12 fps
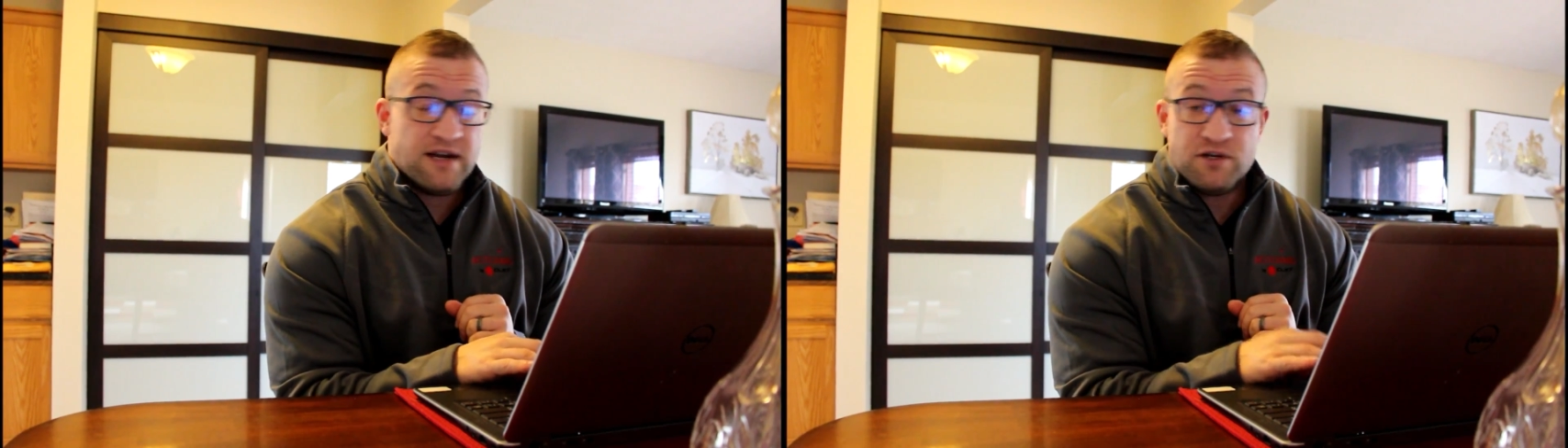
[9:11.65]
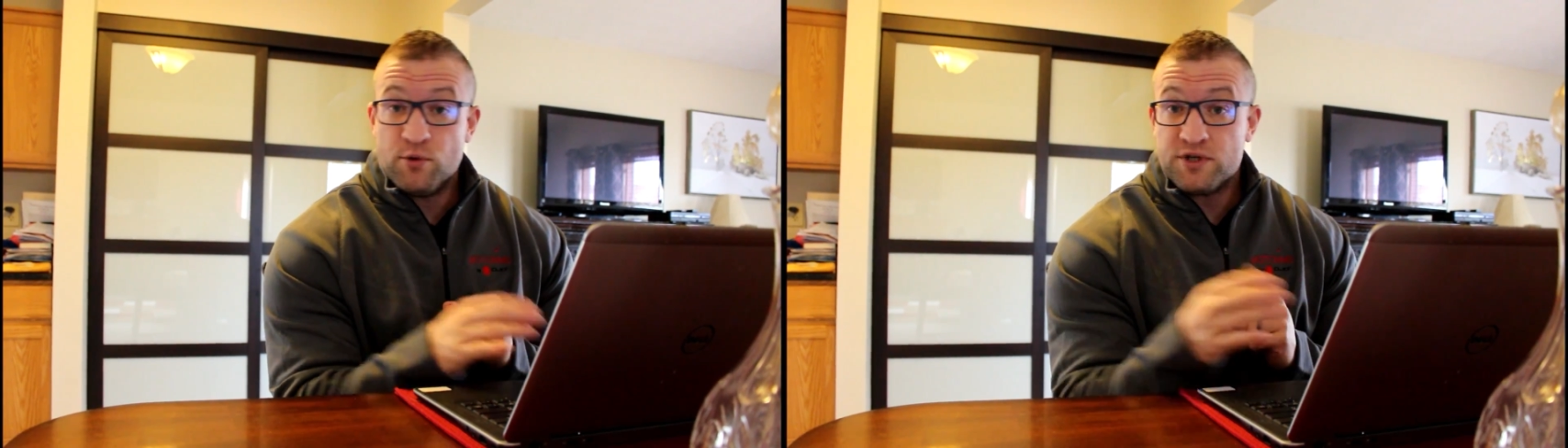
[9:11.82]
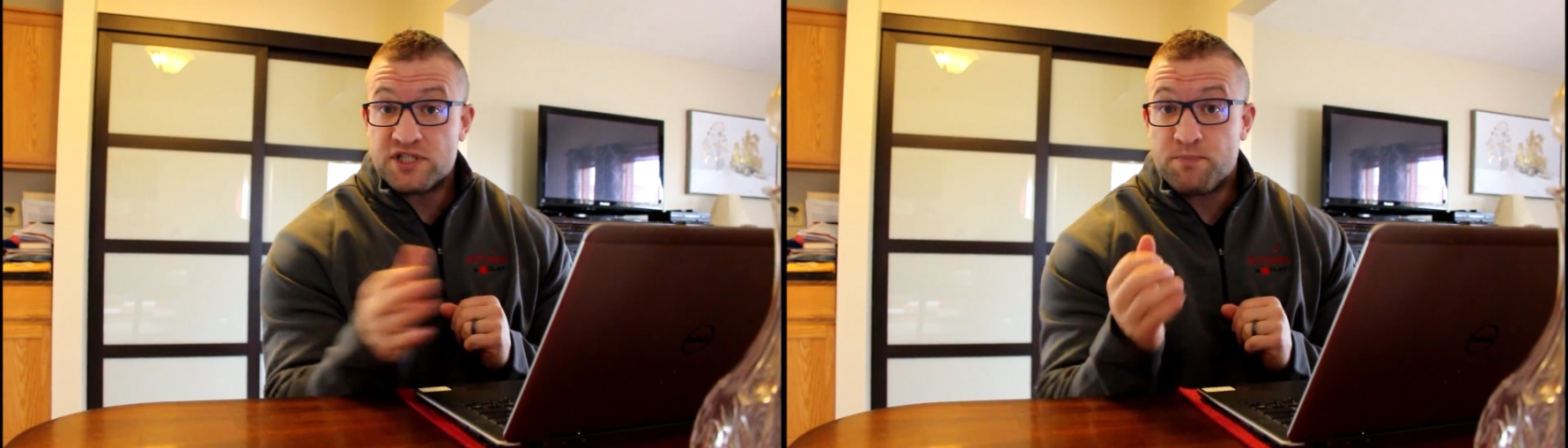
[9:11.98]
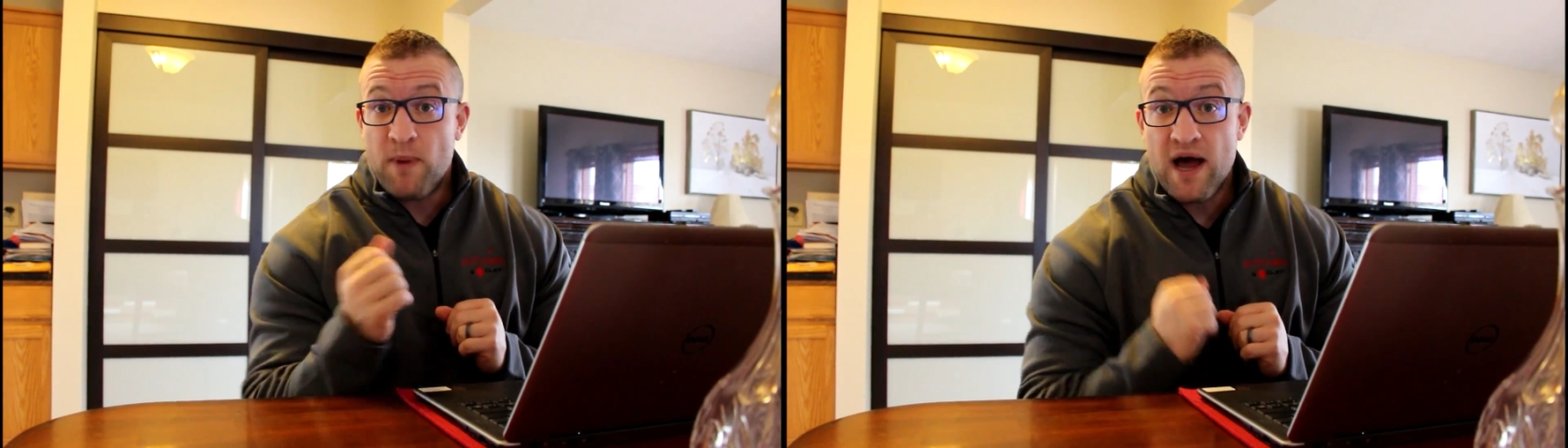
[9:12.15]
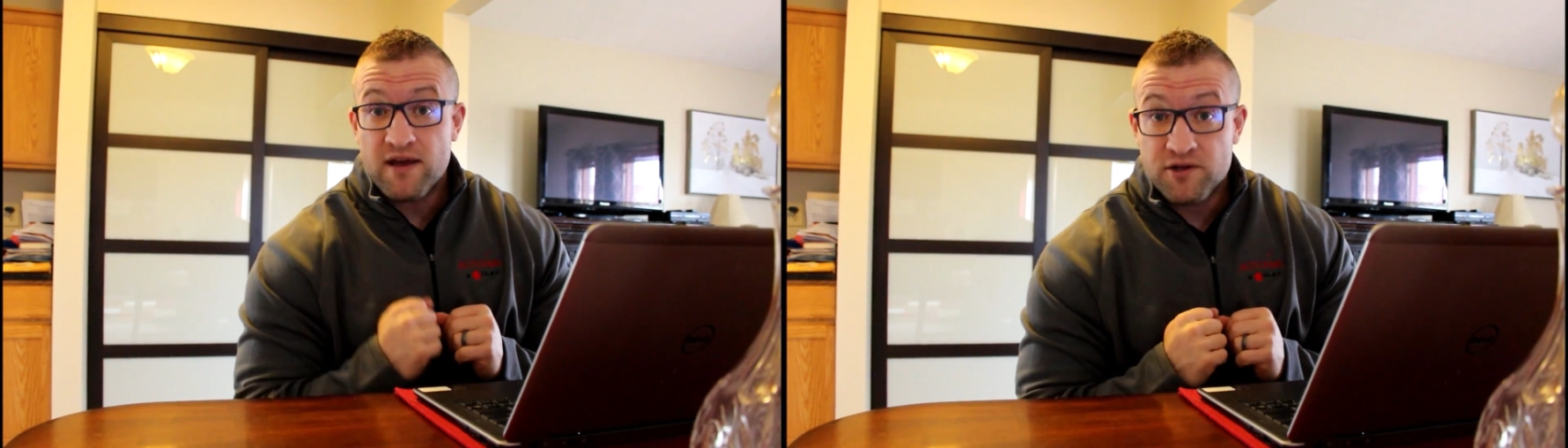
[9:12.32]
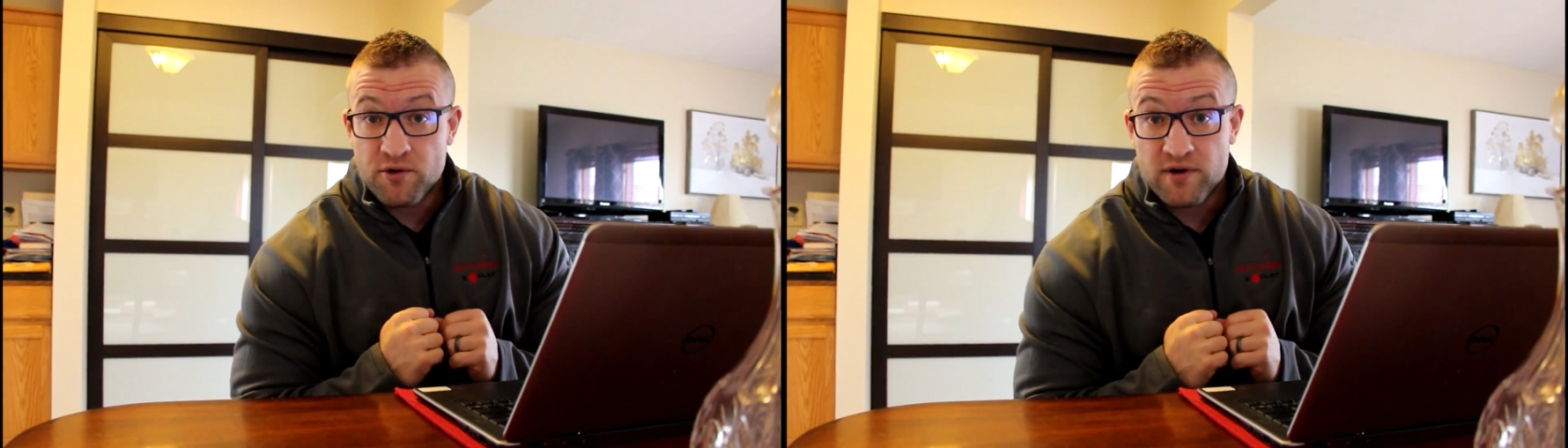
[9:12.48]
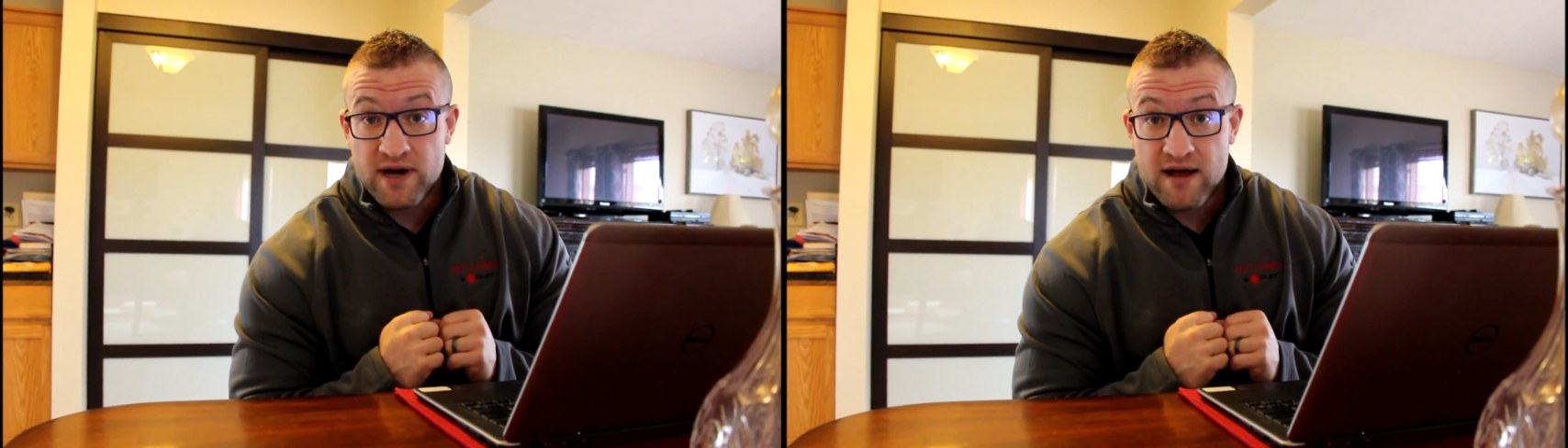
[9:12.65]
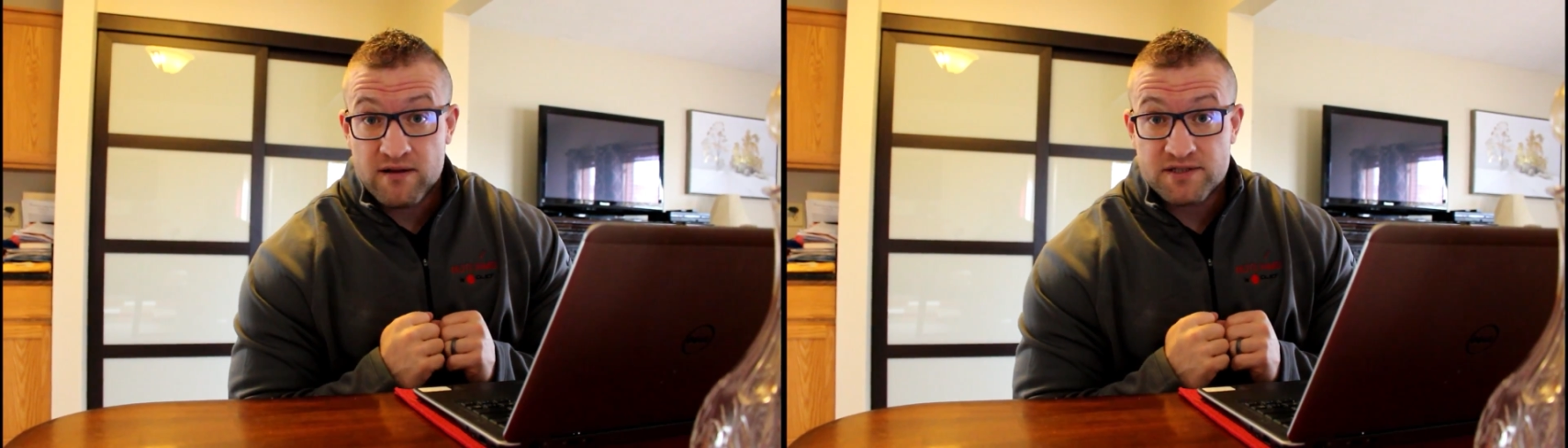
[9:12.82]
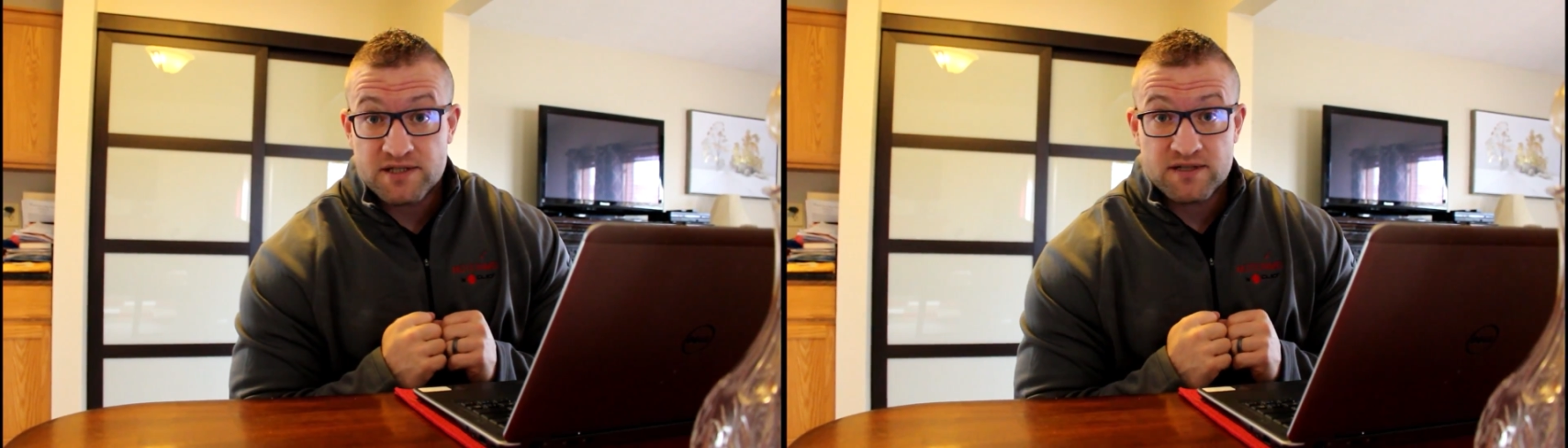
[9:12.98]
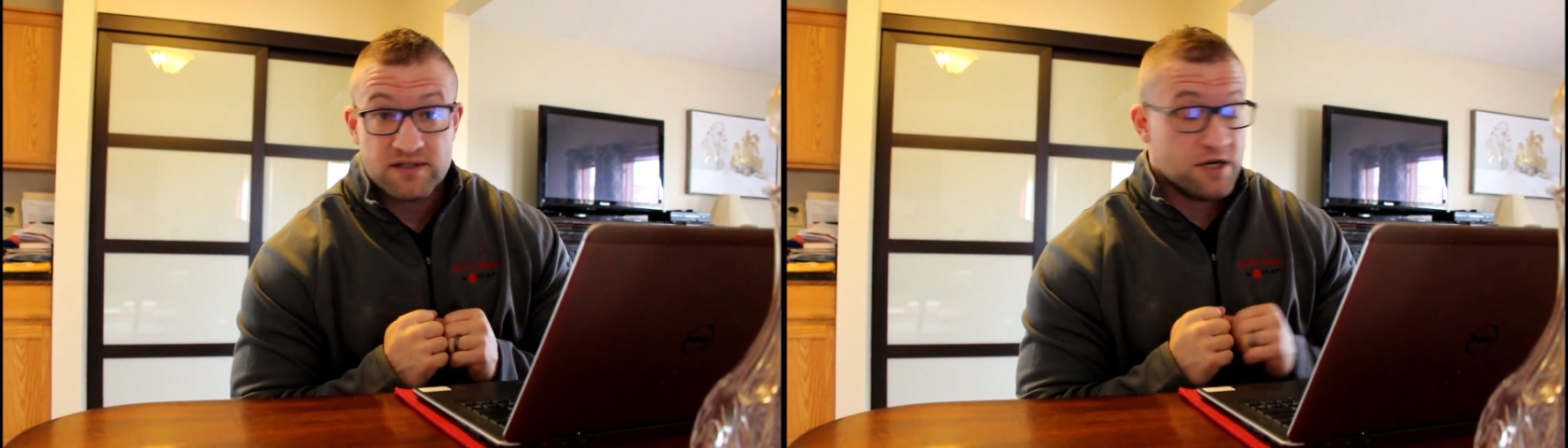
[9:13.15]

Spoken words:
do a spot urinalysis,